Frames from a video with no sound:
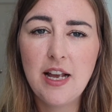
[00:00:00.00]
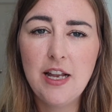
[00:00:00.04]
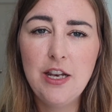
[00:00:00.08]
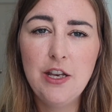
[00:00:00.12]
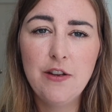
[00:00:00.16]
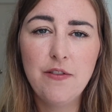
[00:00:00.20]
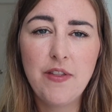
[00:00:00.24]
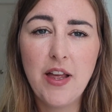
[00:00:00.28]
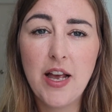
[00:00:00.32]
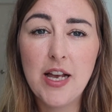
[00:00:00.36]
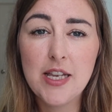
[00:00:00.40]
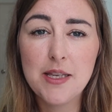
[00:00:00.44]
I
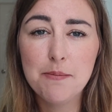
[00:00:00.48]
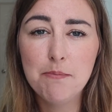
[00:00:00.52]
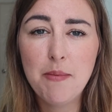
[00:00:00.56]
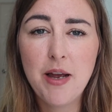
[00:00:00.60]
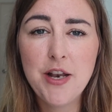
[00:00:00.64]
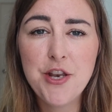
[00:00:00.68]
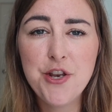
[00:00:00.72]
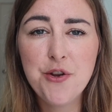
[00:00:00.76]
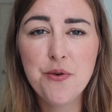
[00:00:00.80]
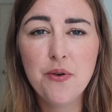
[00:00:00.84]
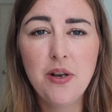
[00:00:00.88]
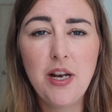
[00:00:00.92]
love that it has
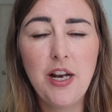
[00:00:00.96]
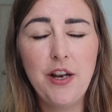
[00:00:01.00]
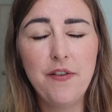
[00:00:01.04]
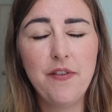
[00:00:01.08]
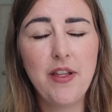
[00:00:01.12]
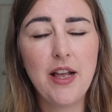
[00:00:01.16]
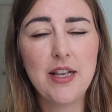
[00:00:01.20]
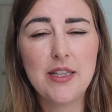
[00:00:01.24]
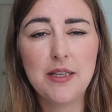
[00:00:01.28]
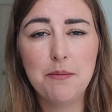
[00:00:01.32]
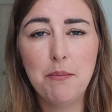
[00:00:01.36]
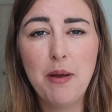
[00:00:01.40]
manual. I love
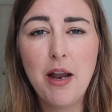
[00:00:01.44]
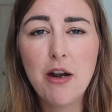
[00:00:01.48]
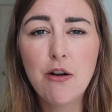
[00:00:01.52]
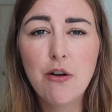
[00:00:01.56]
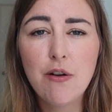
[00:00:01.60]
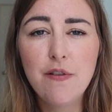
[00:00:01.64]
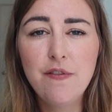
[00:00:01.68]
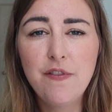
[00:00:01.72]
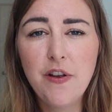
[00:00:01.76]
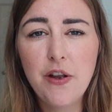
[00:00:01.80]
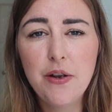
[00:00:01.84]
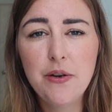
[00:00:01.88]
that it has a
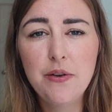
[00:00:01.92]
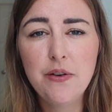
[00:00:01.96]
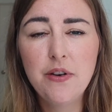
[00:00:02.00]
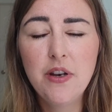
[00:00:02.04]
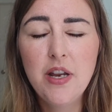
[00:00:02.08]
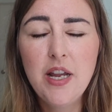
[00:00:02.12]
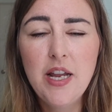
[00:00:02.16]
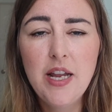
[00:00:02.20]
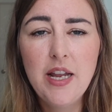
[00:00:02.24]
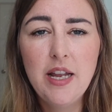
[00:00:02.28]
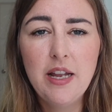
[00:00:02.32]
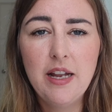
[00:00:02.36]
microphone.